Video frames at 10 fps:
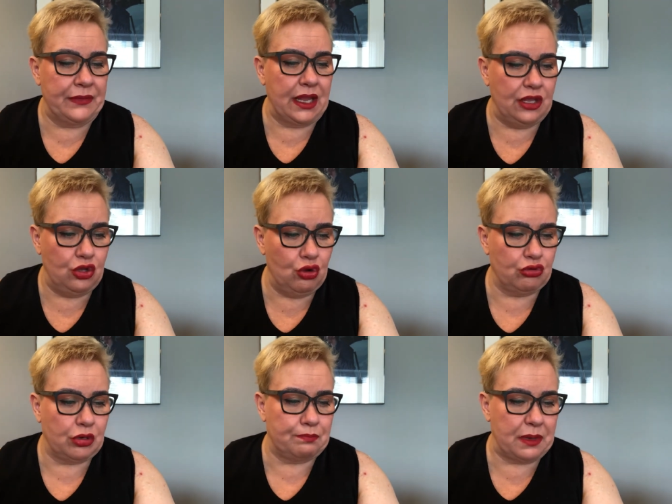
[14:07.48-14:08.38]

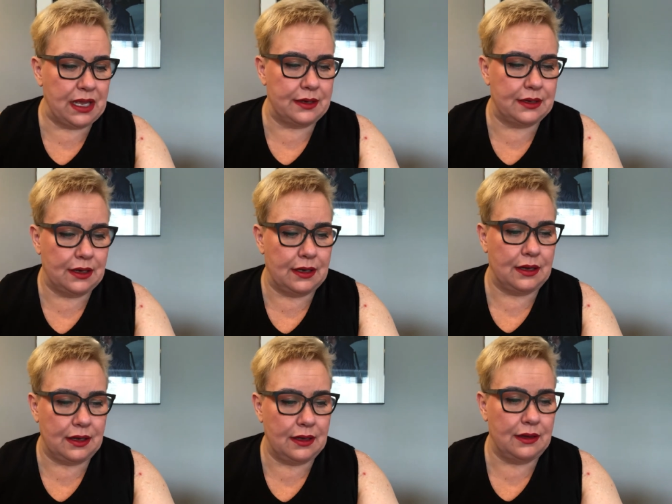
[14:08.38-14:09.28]
European
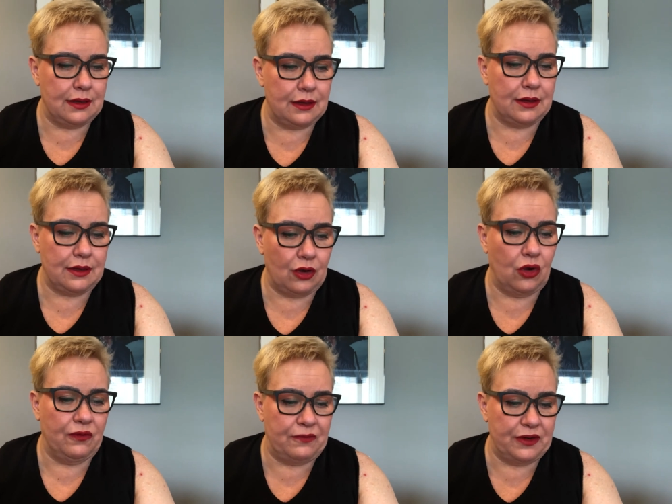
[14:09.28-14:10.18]

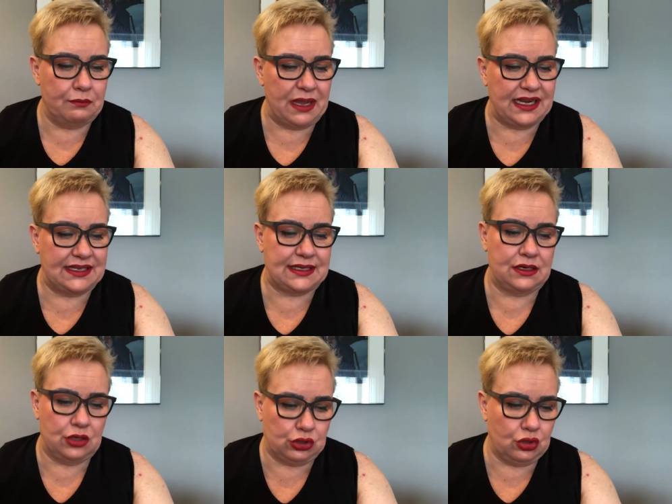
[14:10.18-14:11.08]
orphan
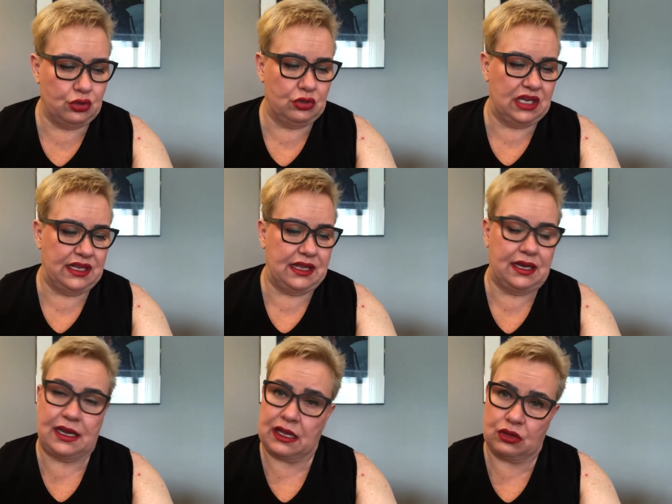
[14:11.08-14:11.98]
medicine, not only the
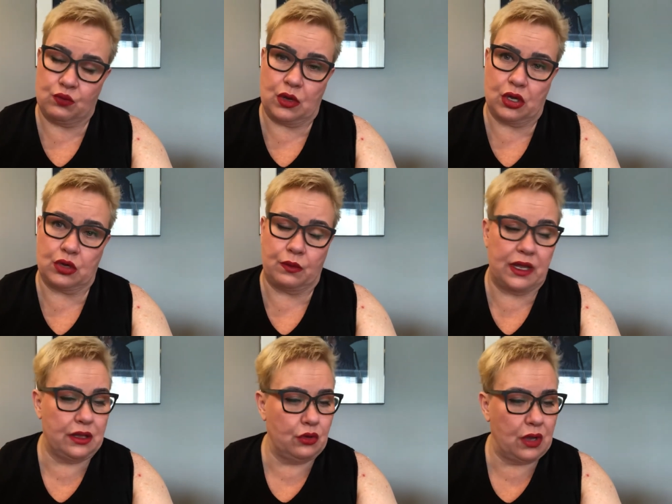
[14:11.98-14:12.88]
network
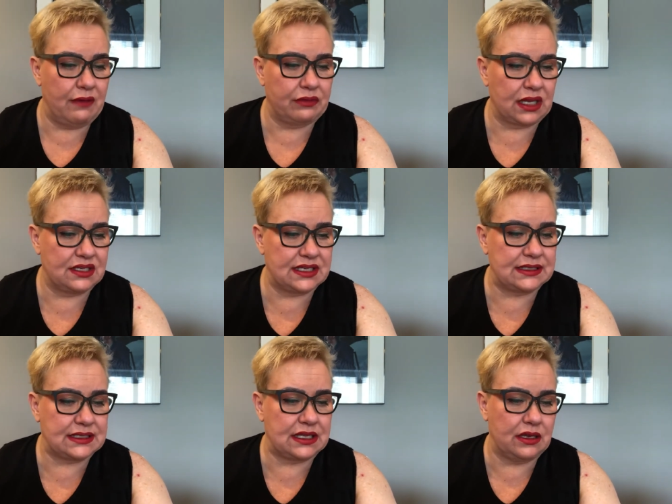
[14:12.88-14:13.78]
where you have
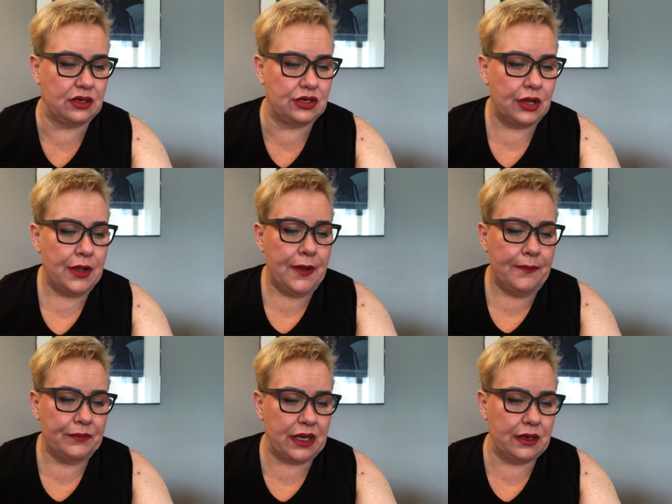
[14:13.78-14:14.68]
registered
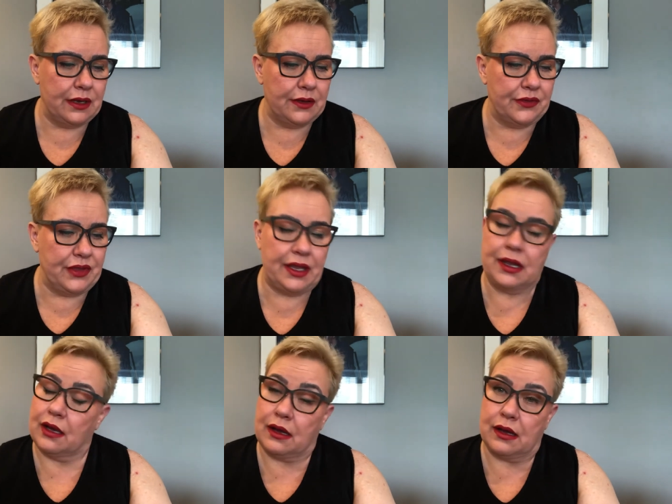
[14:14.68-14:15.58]

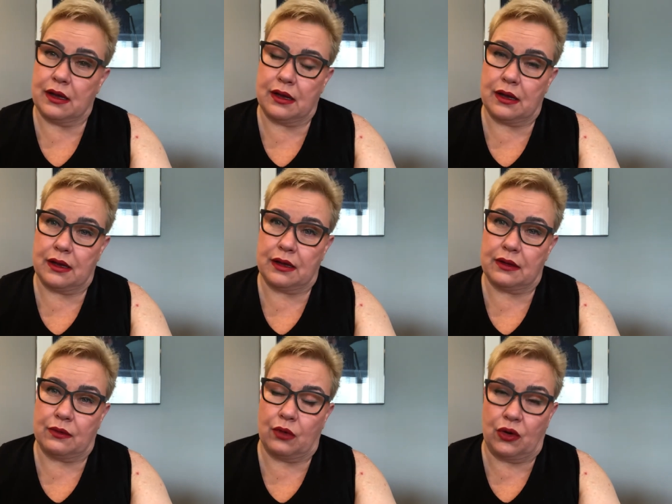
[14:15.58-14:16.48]
the
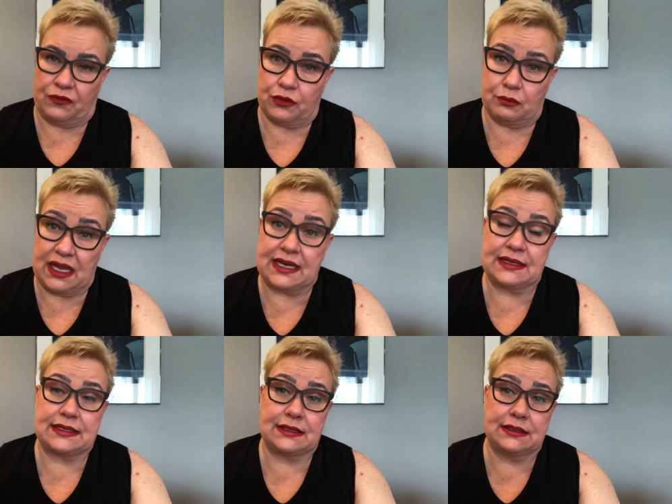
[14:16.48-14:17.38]
orphan
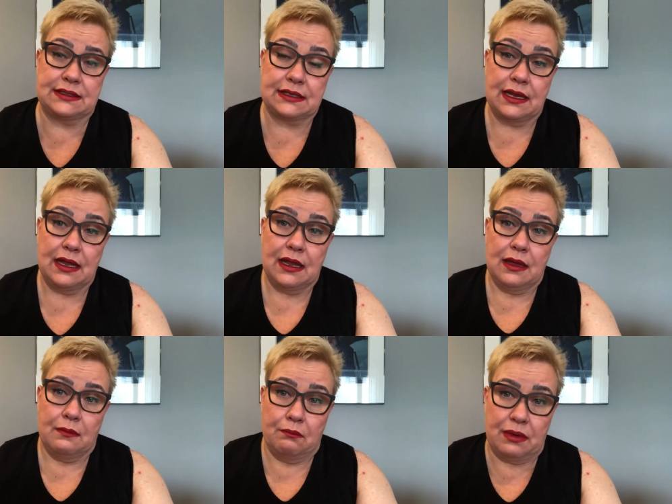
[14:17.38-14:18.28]
medicines,
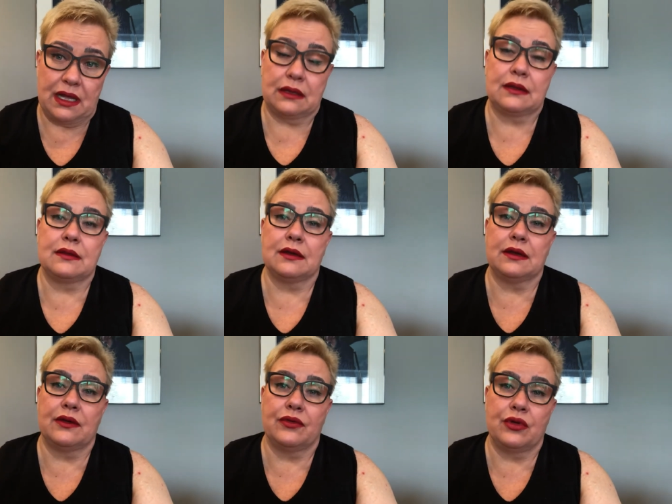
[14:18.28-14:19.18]
but
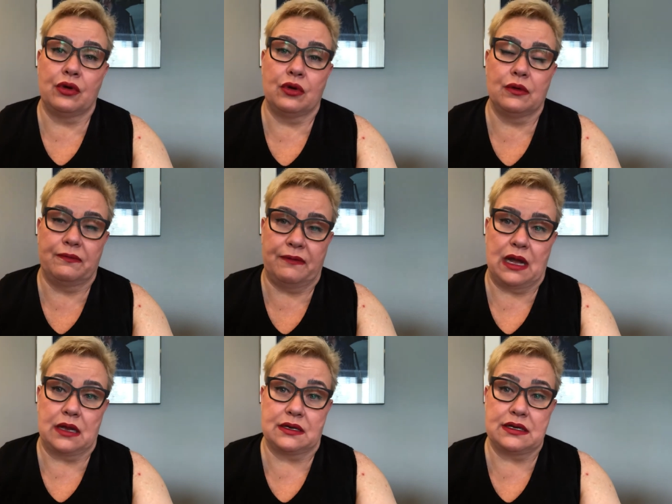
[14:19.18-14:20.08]
the whole
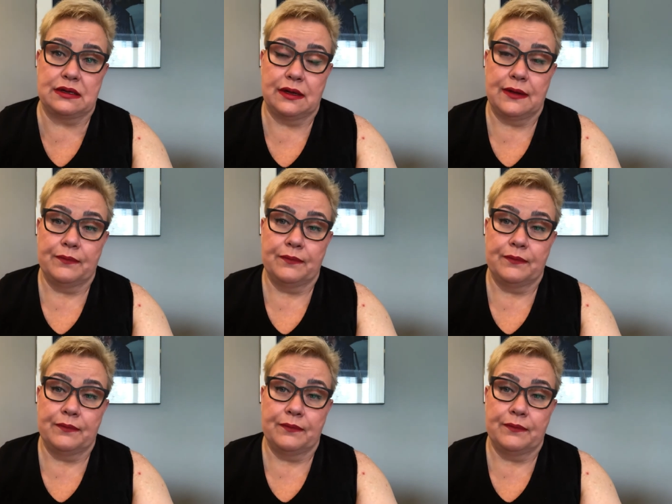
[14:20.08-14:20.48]
fund